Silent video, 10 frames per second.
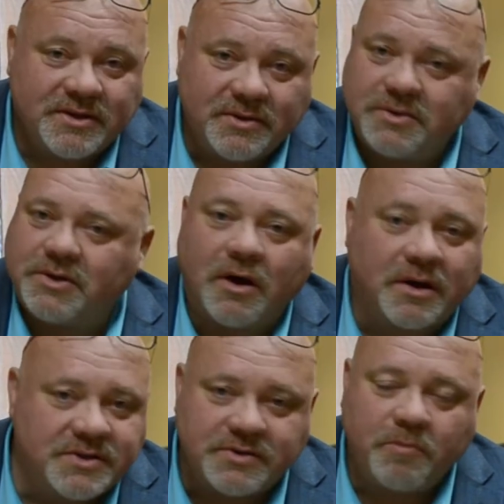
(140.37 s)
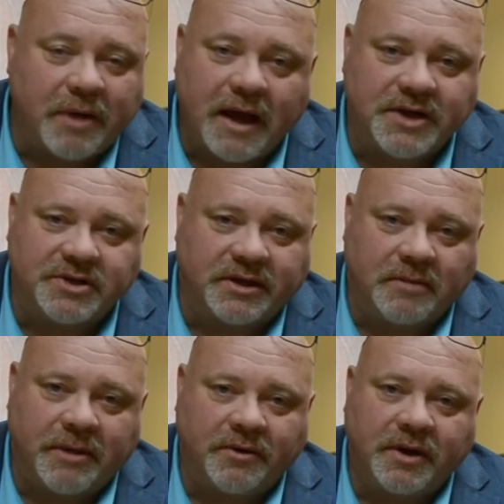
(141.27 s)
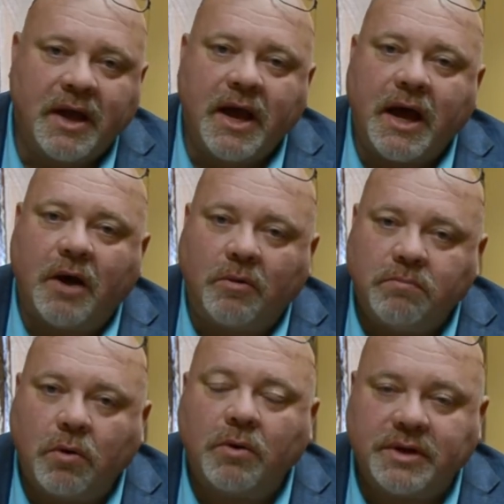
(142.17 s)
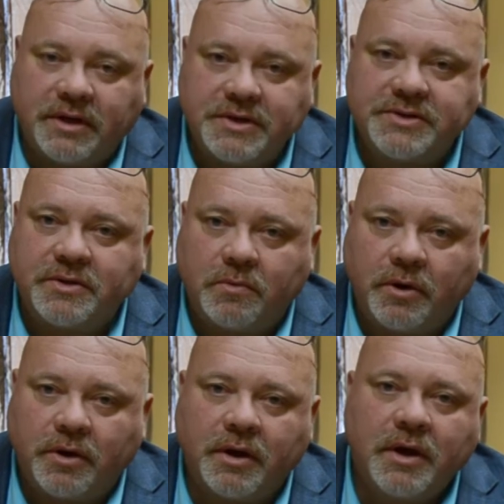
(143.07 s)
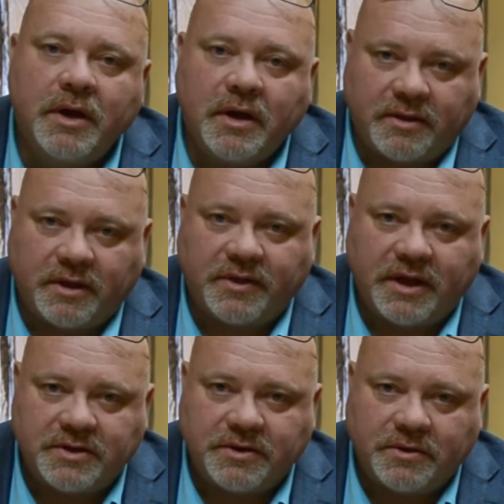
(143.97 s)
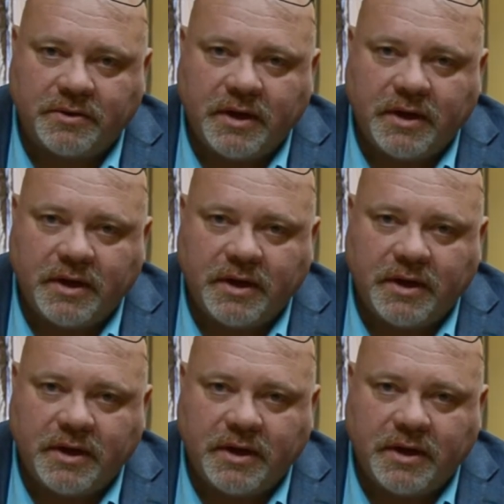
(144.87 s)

who talk so passionately about how important it is the work that they do.